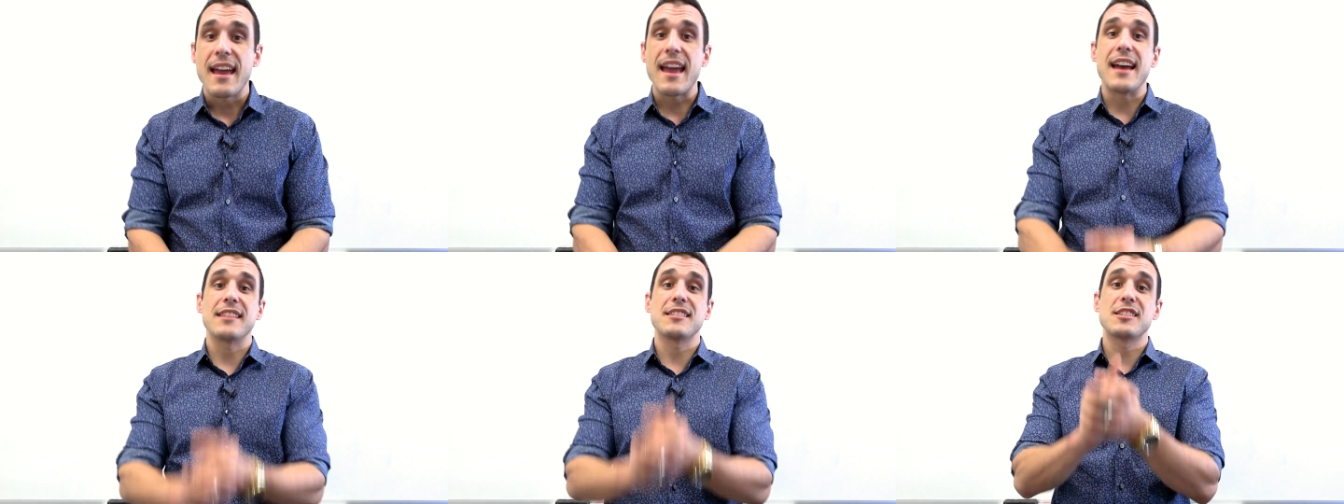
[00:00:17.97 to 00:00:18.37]

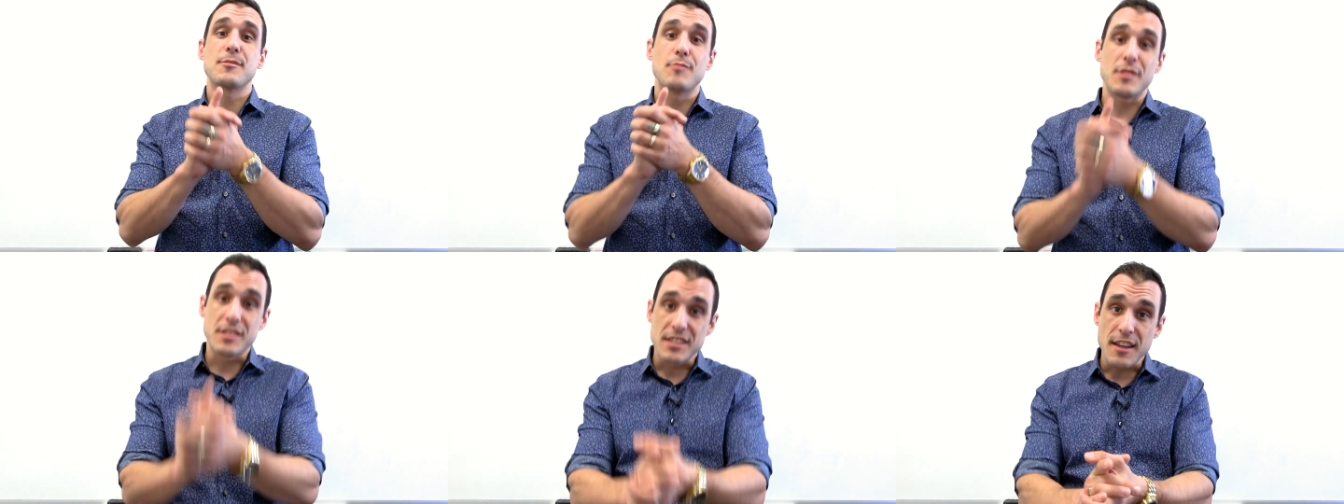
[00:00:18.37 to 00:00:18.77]
and
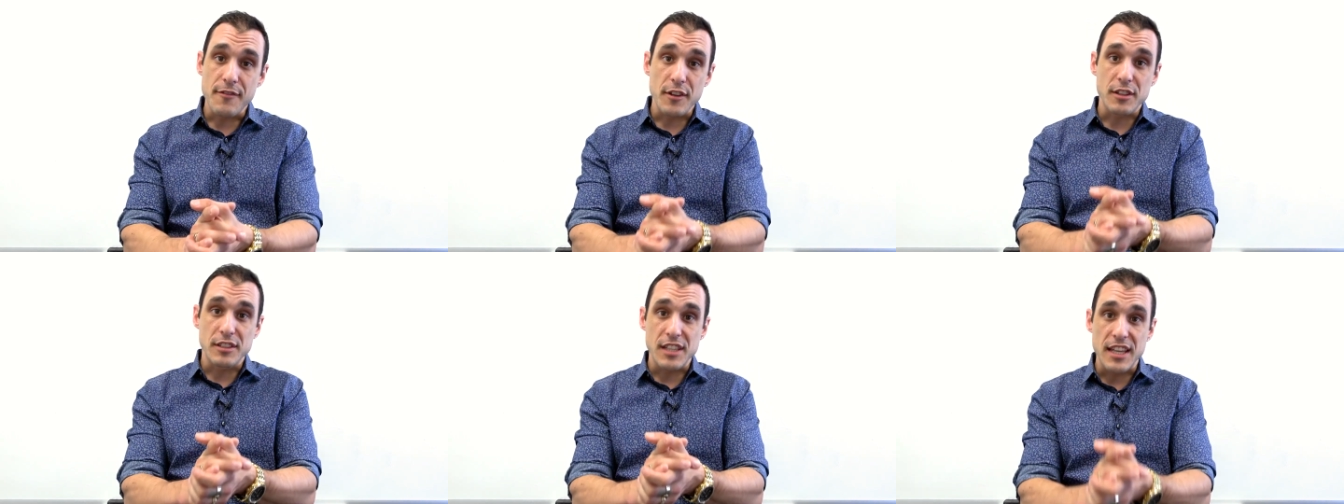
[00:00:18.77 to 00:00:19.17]

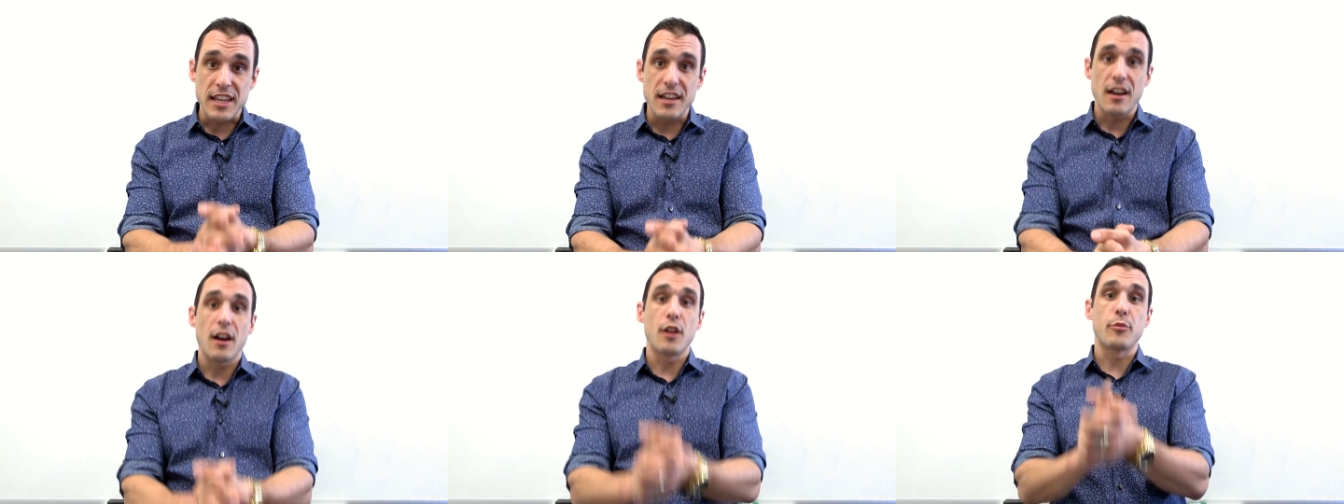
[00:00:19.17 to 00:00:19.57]

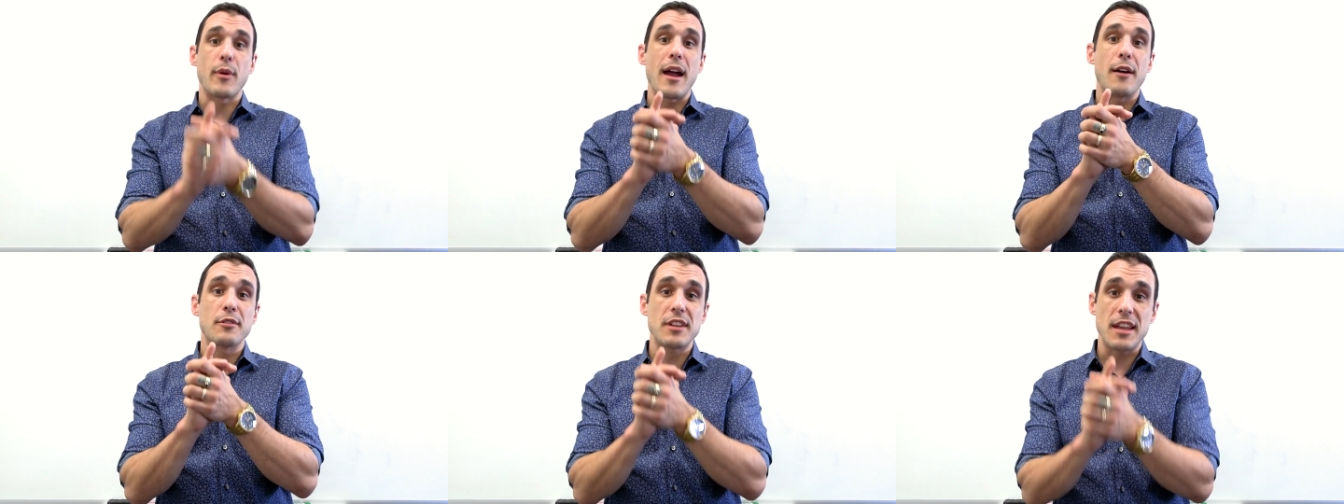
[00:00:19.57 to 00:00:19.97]
specifically
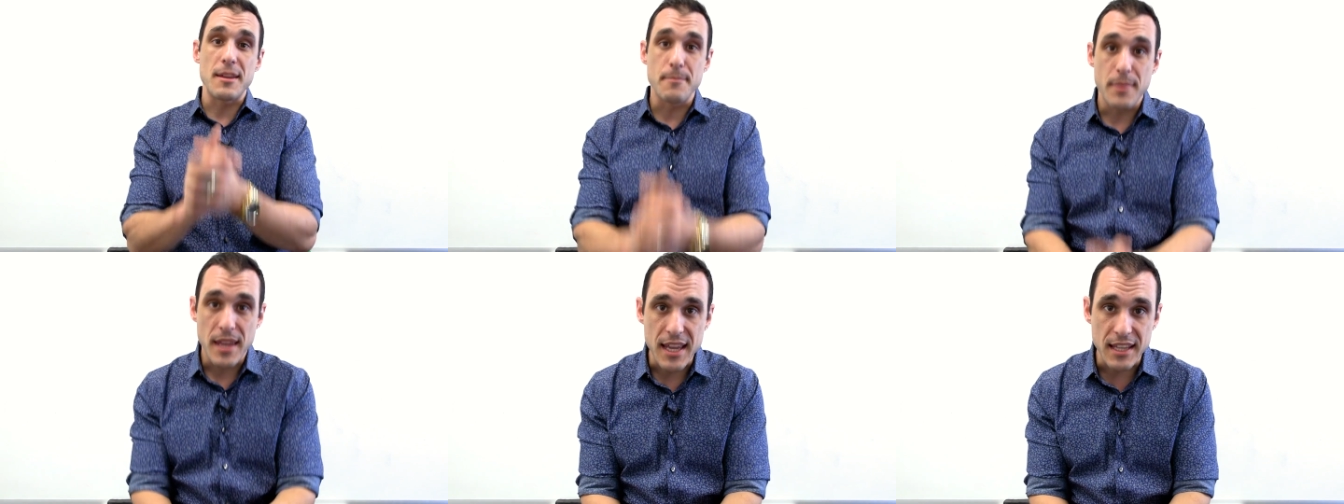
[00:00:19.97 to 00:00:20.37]
around
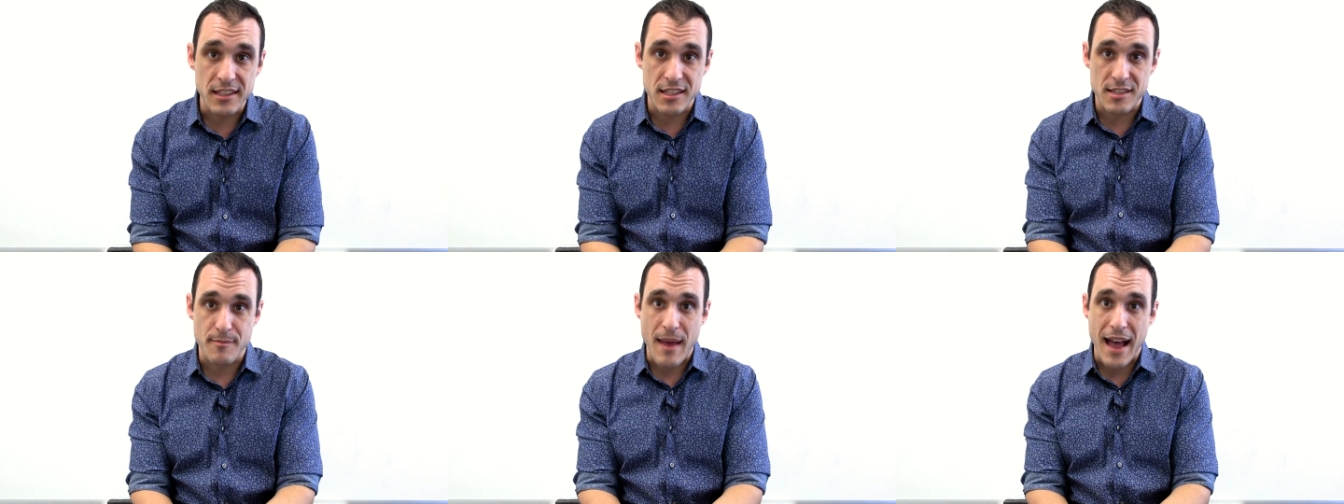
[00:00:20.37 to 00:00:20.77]

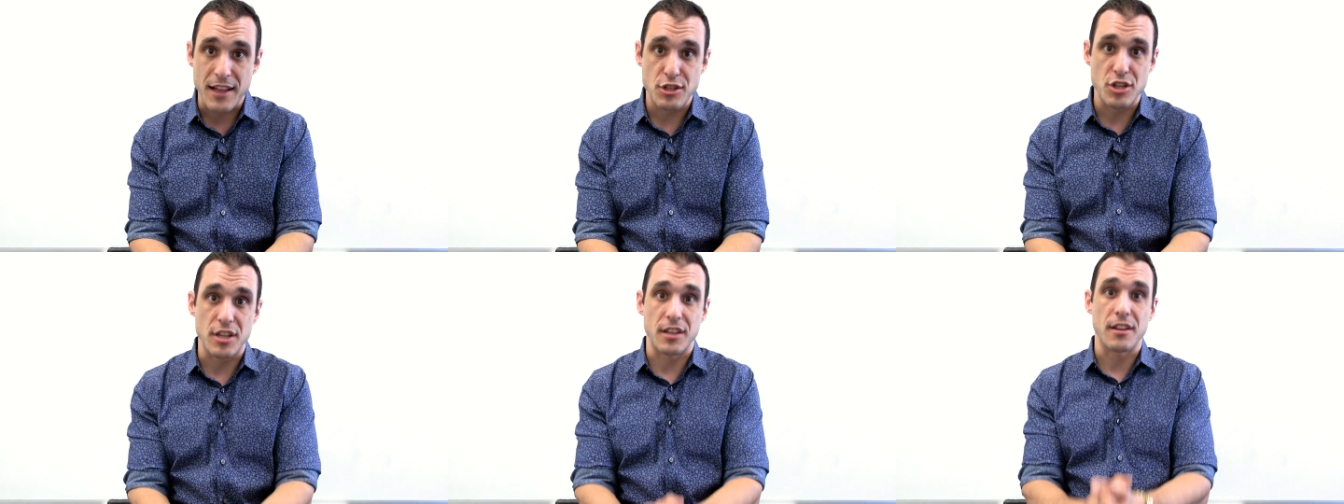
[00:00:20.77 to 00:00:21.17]
impedance
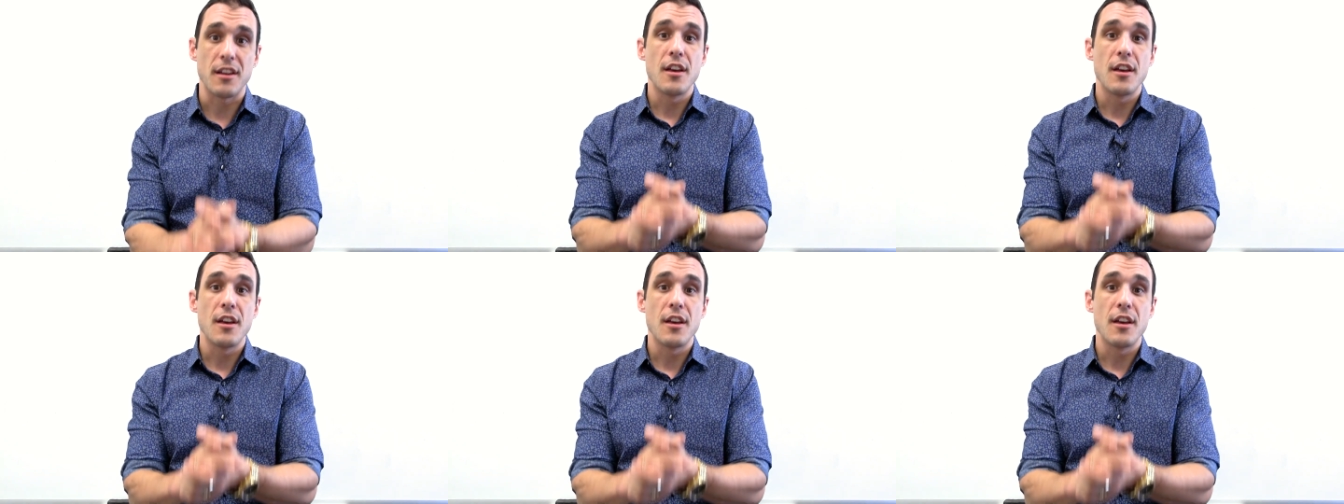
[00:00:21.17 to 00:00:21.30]
matching.